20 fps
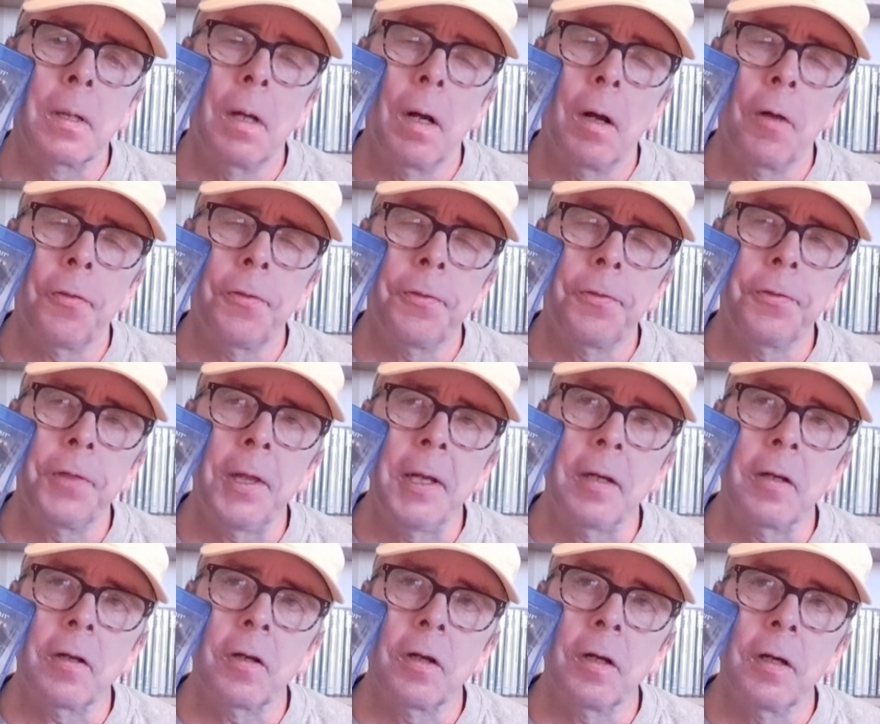I
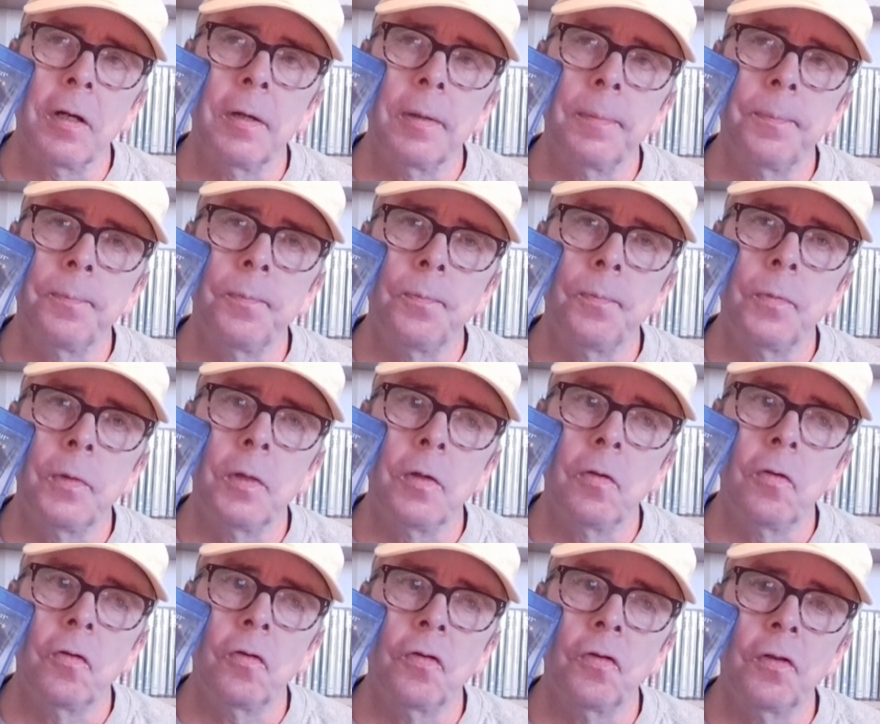think
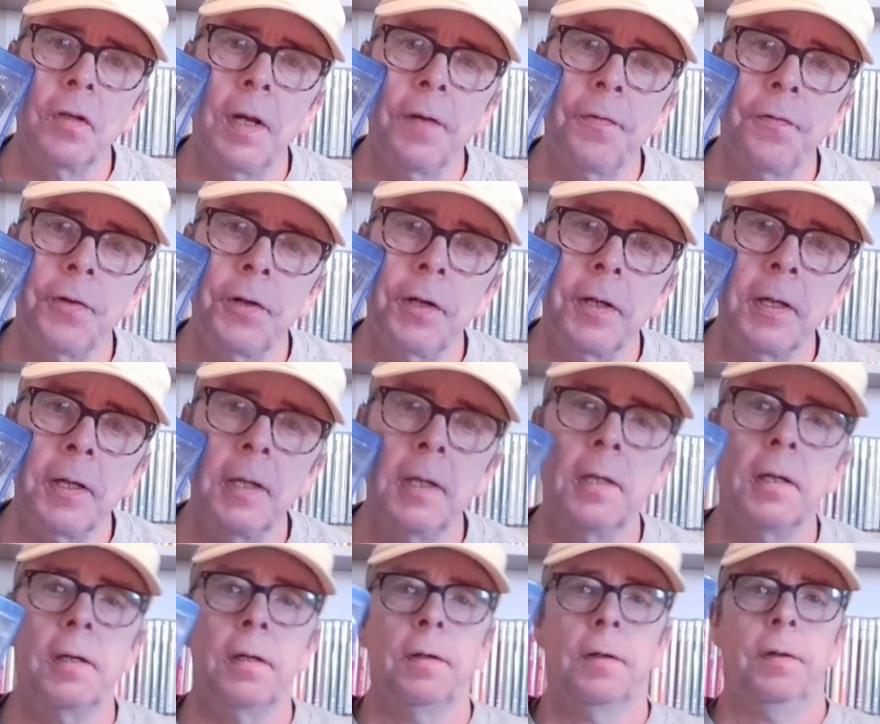
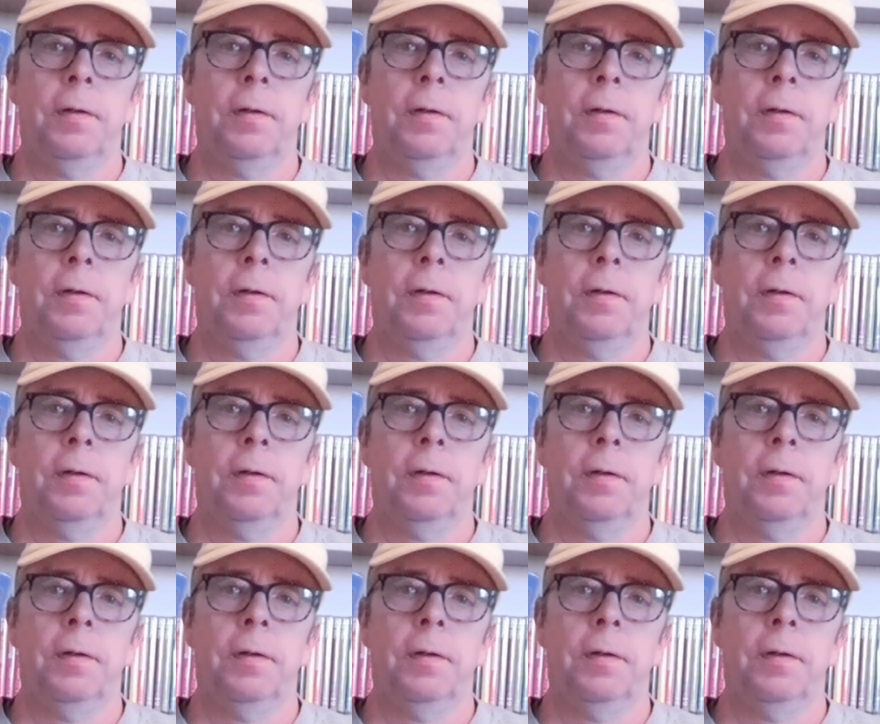Stephanie